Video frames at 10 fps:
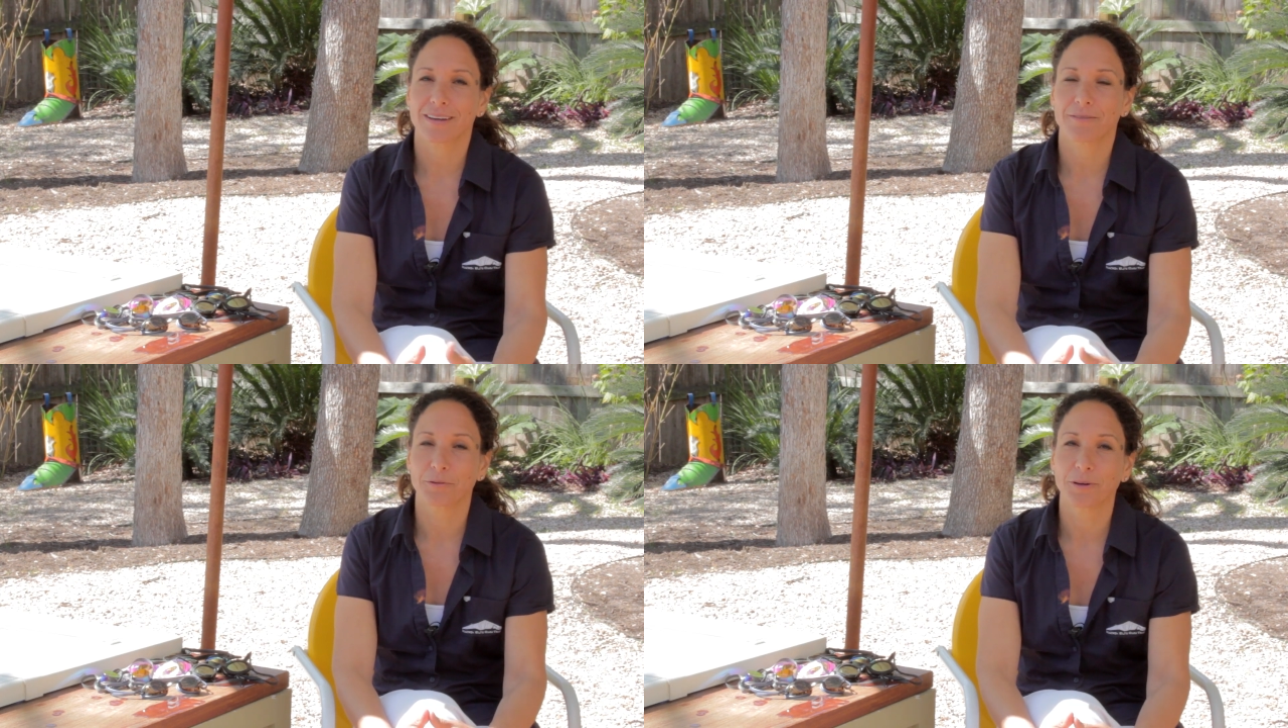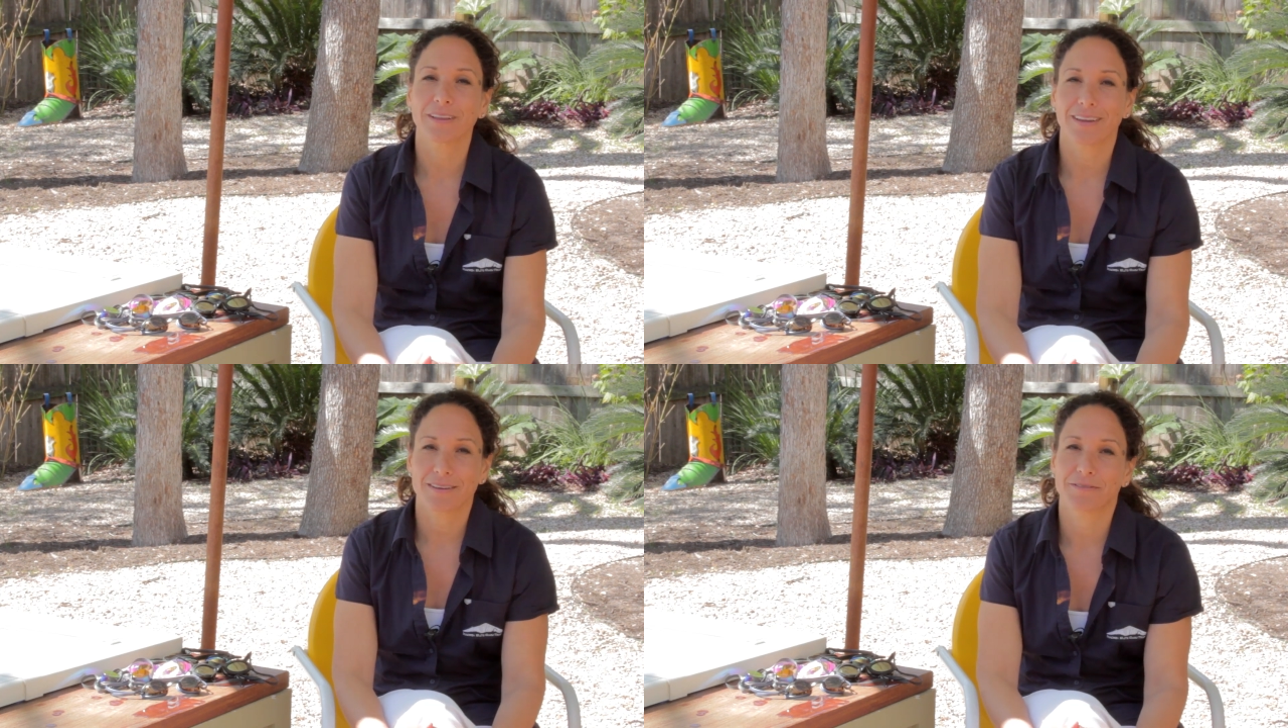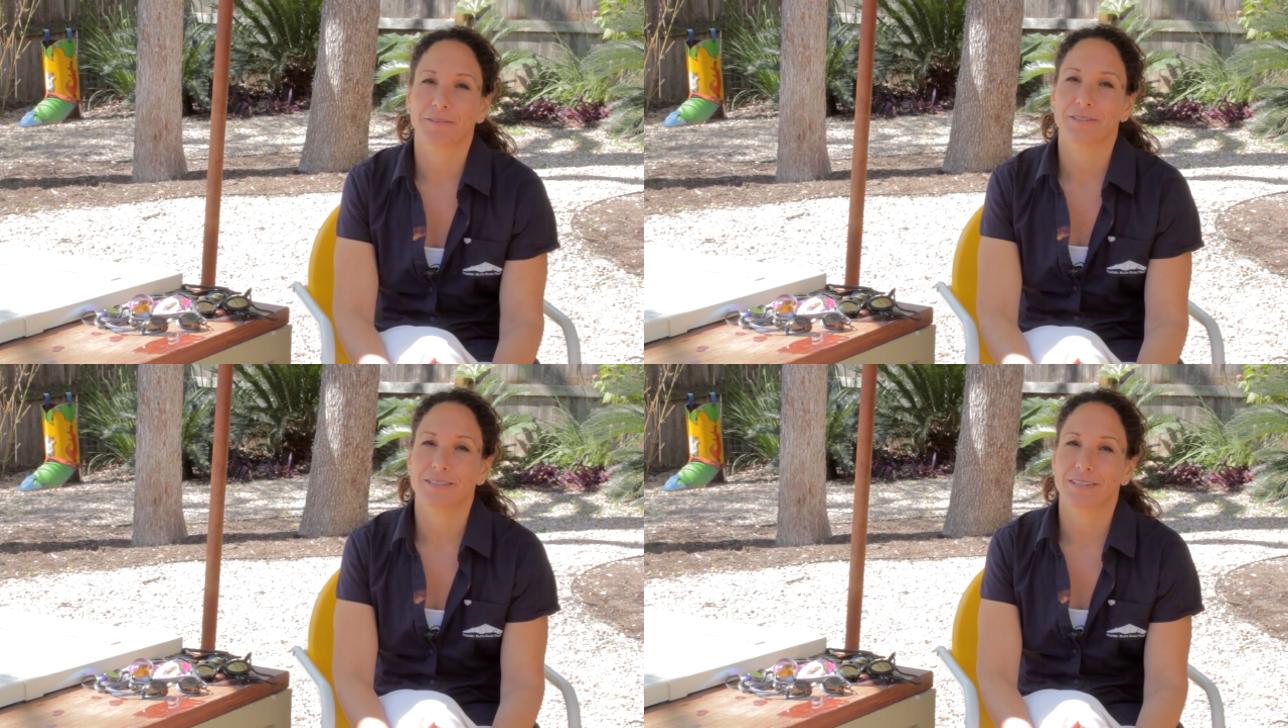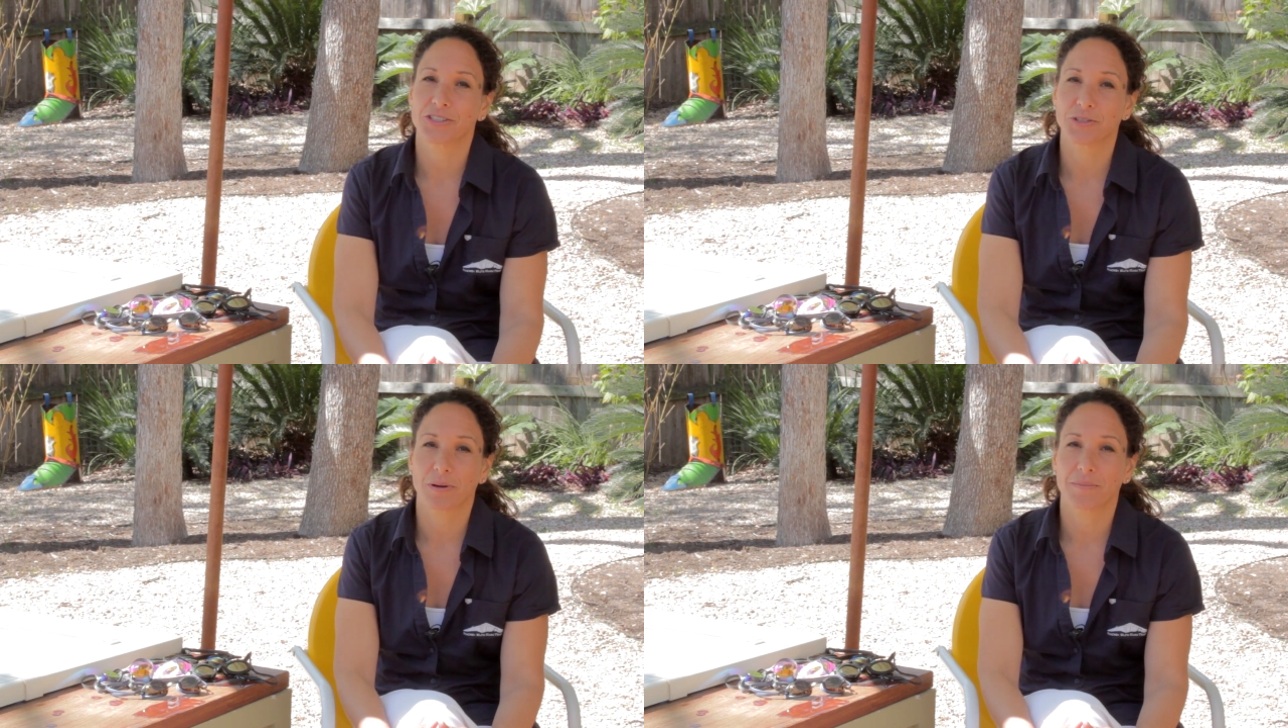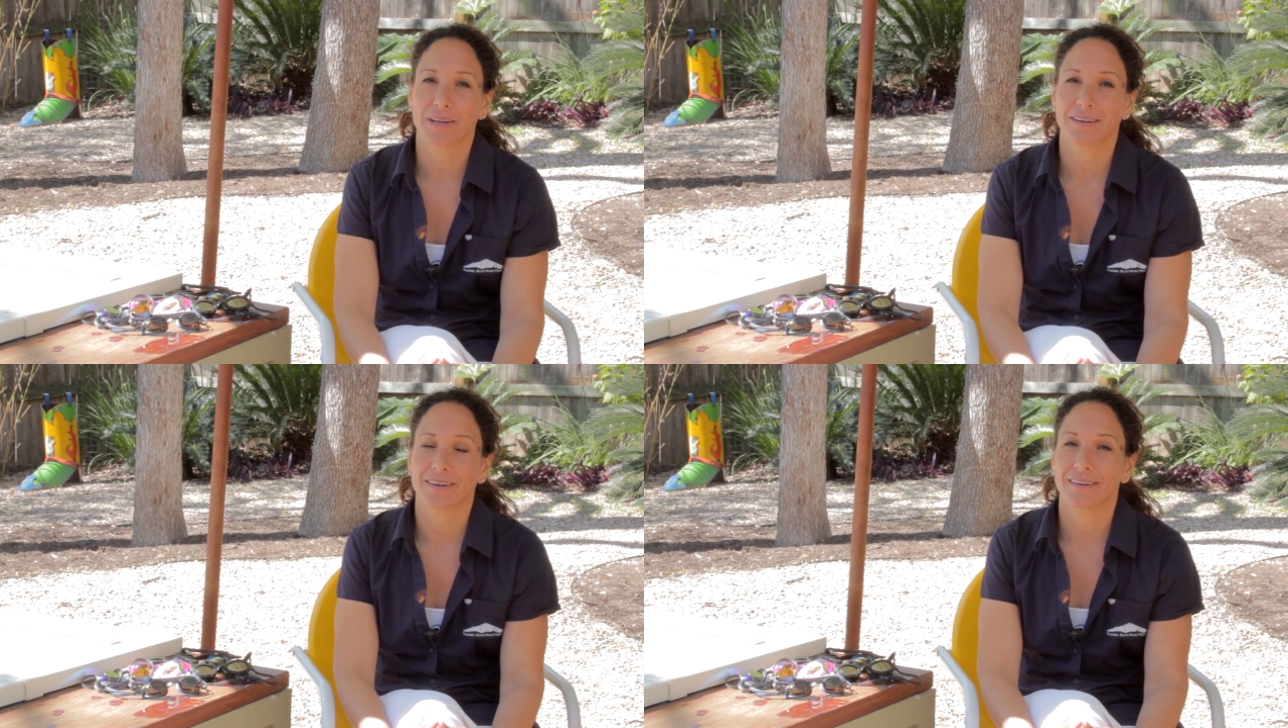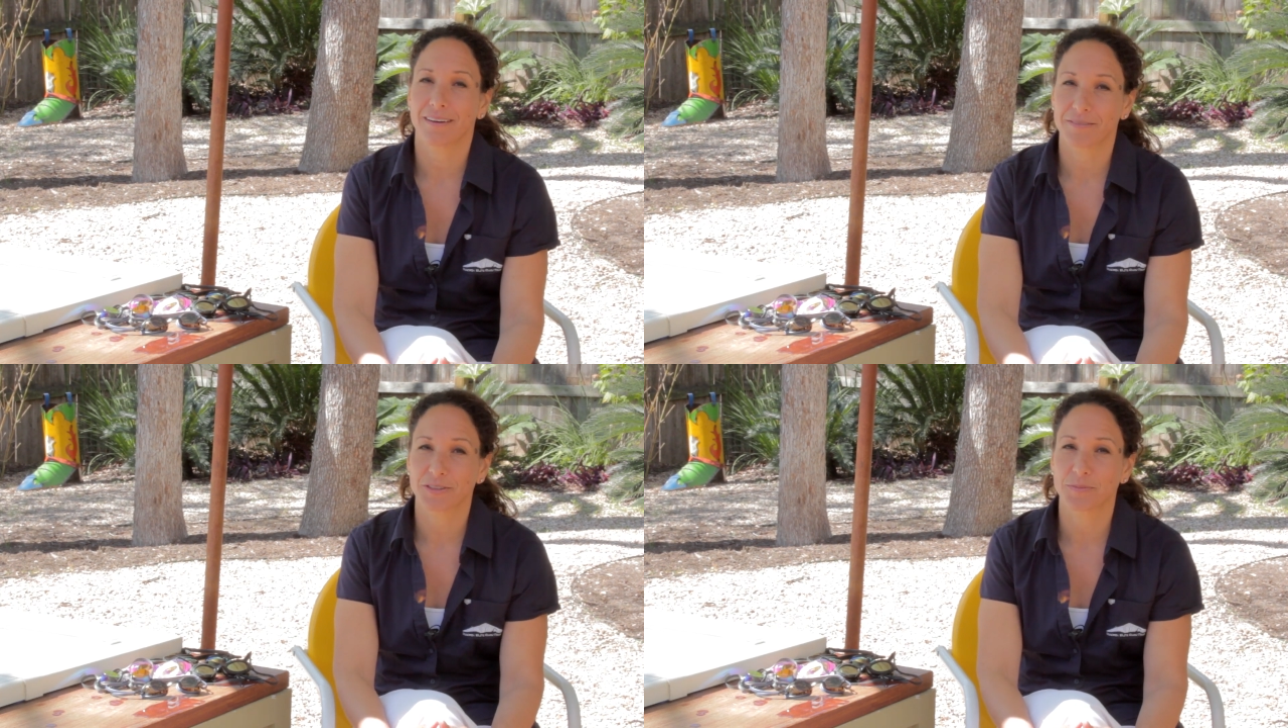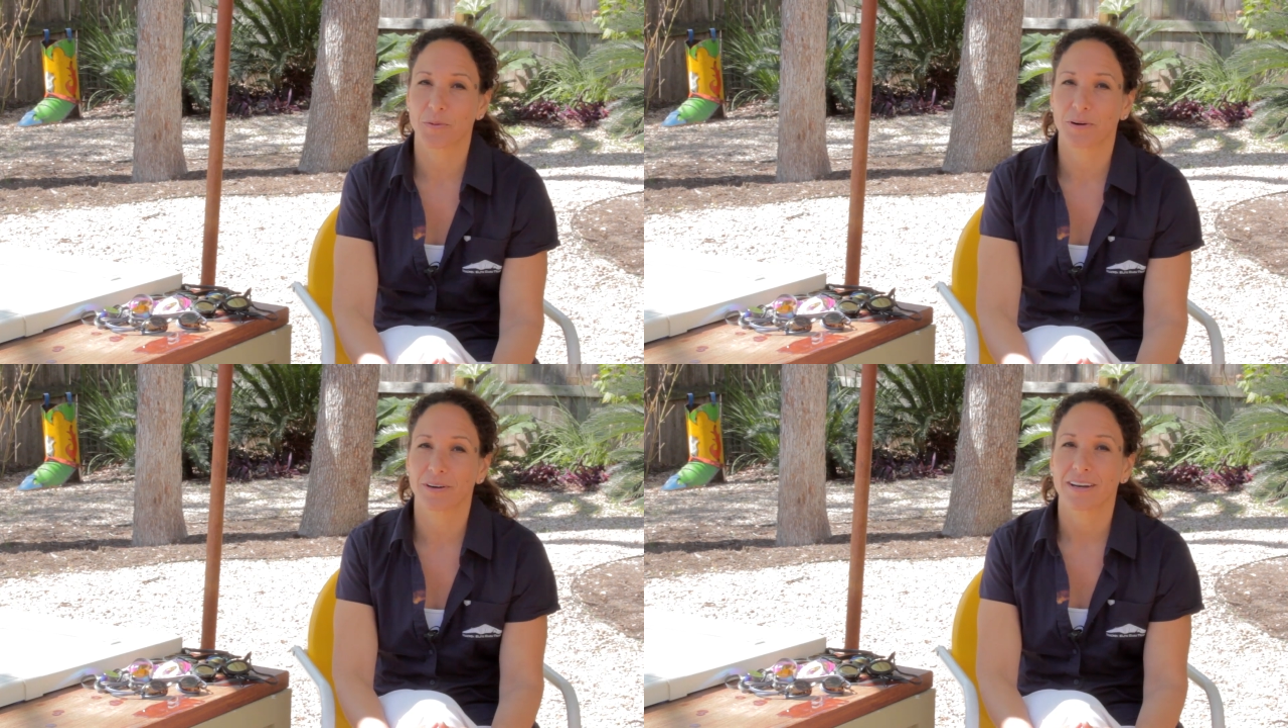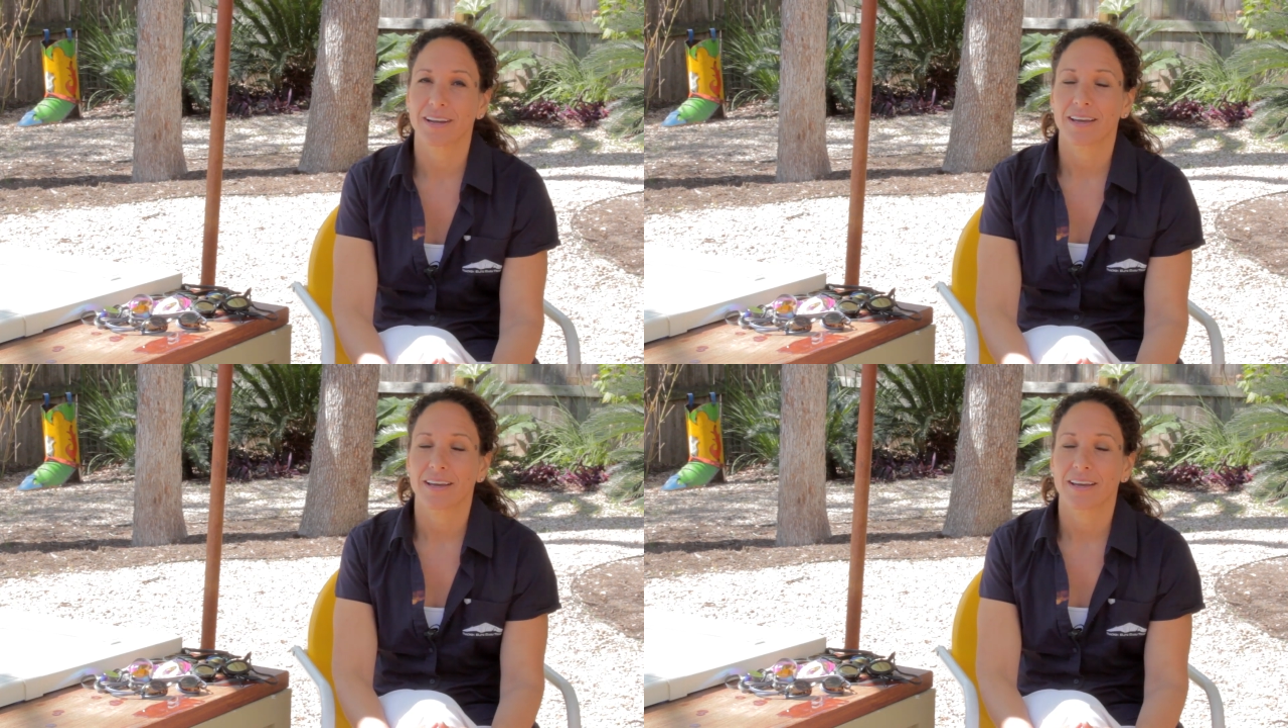can really influence the enjoyment of the sport.